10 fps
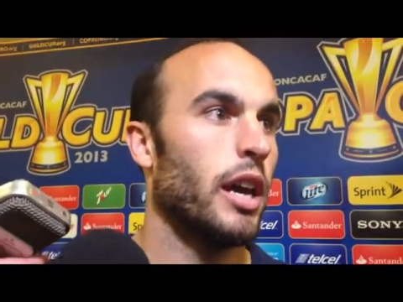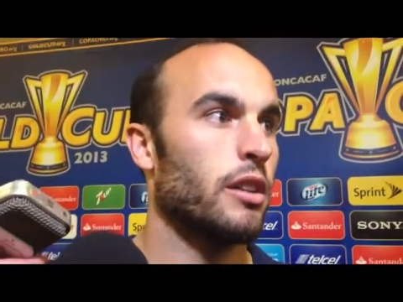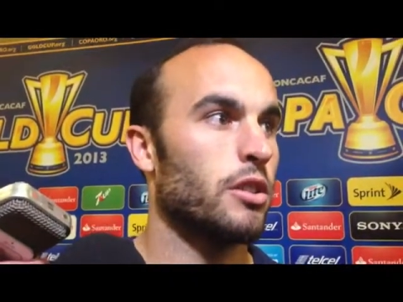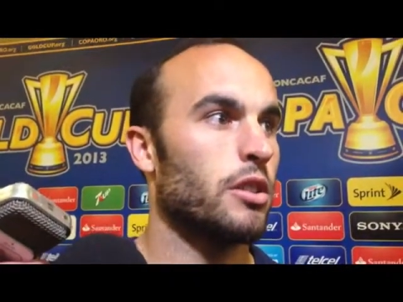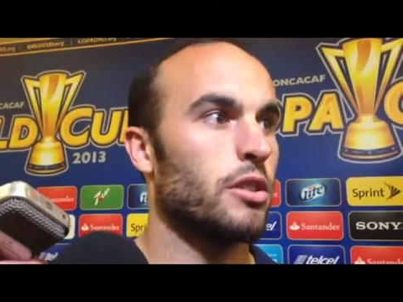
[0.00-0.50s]

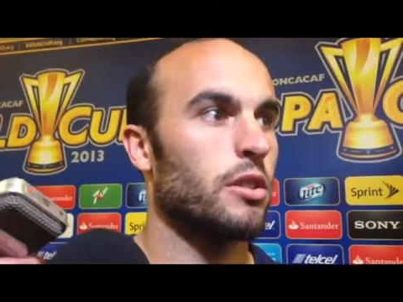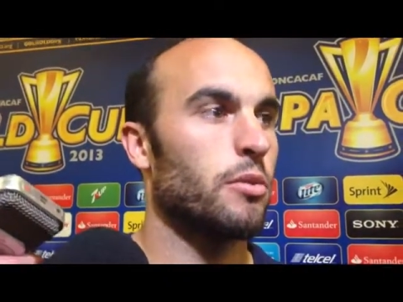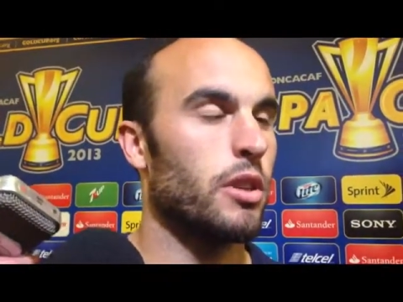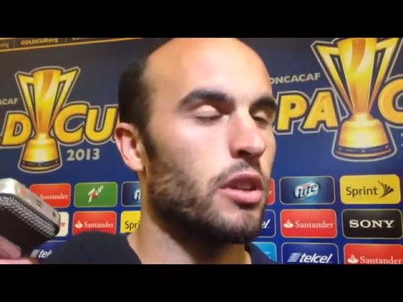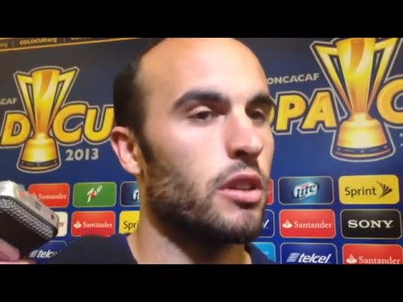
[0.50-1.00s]
and there's just a
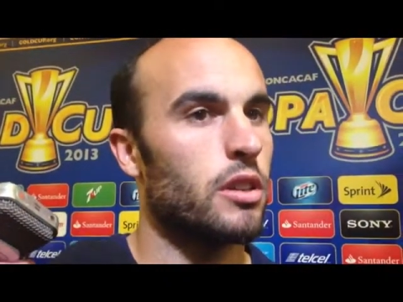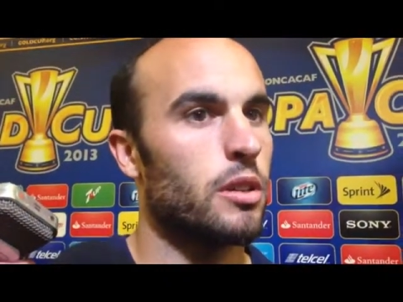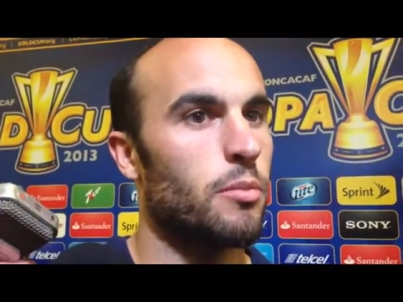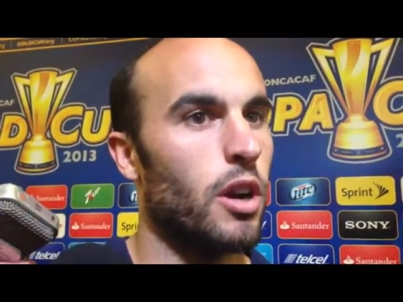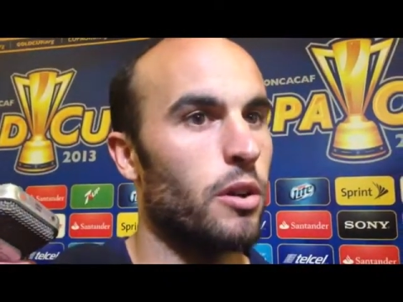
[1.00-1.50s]
really good
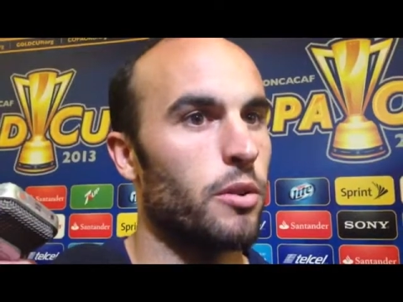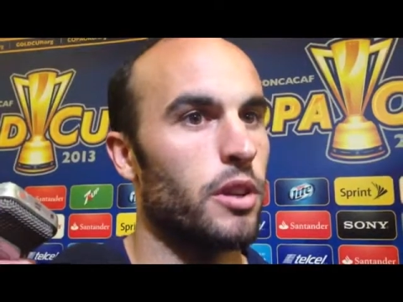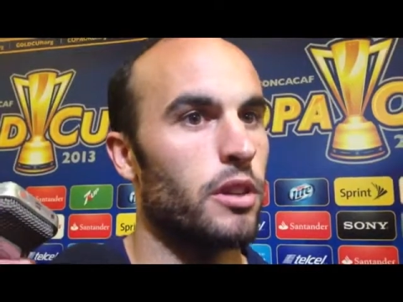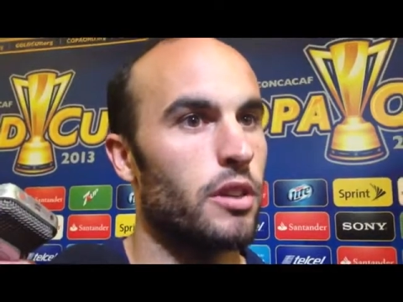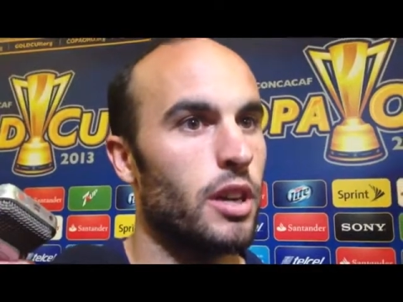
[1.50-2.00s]
camaraderie.